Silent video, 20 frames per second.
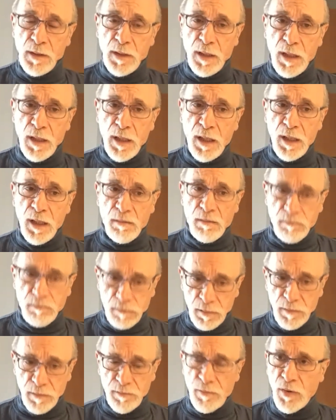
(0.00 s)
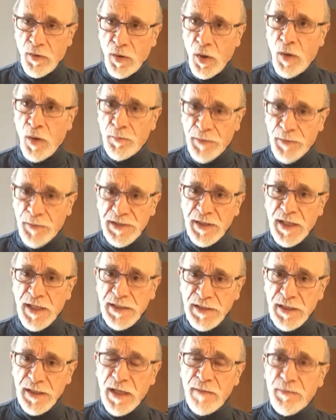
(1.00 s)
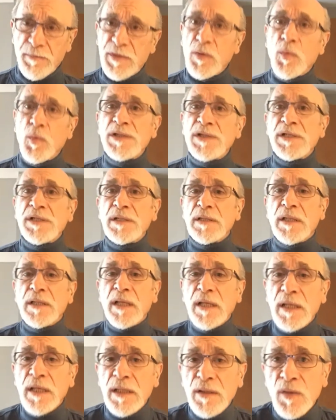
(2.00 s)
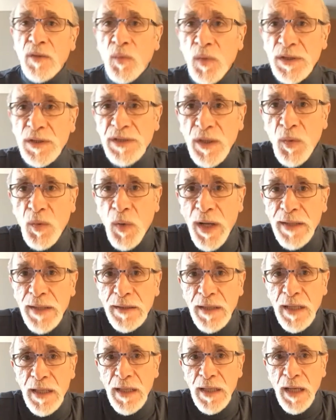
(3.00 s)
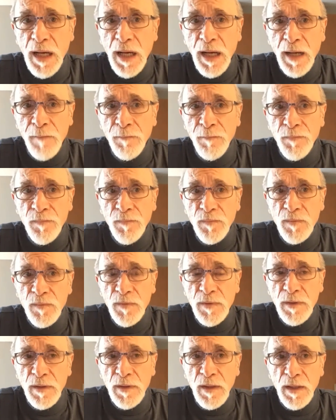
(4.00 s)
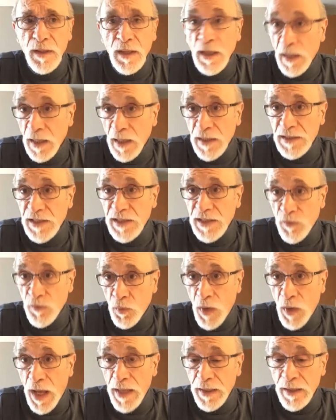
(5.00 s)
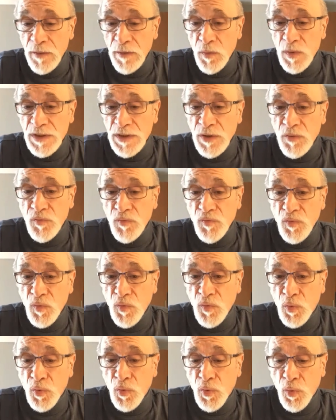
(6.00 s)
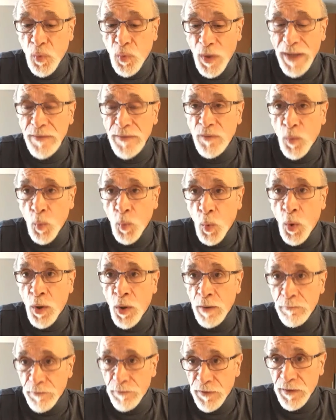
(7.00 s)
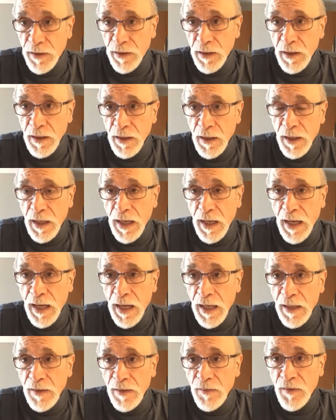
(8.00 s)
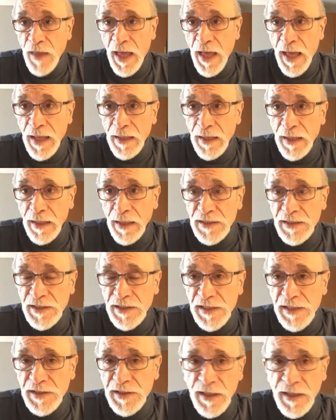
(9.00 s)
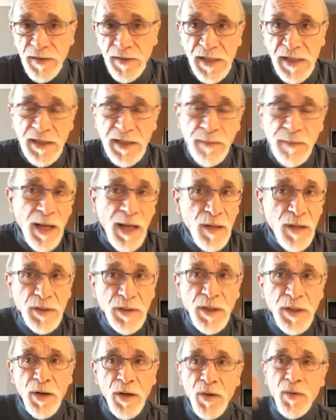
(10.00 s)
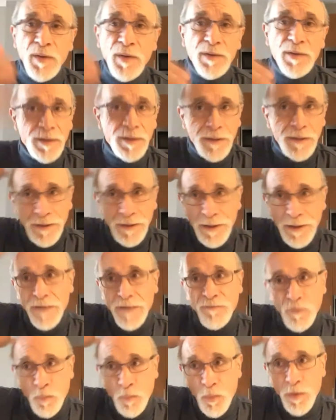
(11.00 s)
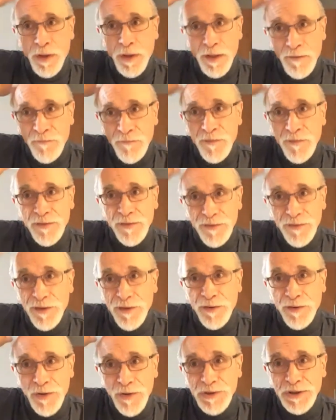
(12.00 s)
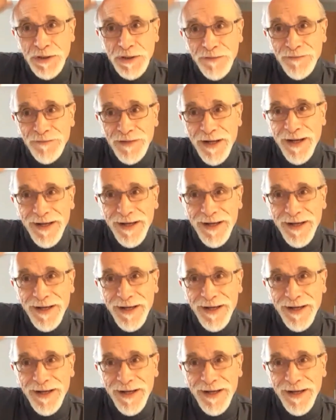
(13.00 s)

uh, all business and that. But there wasn't the there wasn't quite the um, and it's in the writing. There wasn't quite the warmth uh, that existed. That somehow you know even even the notion of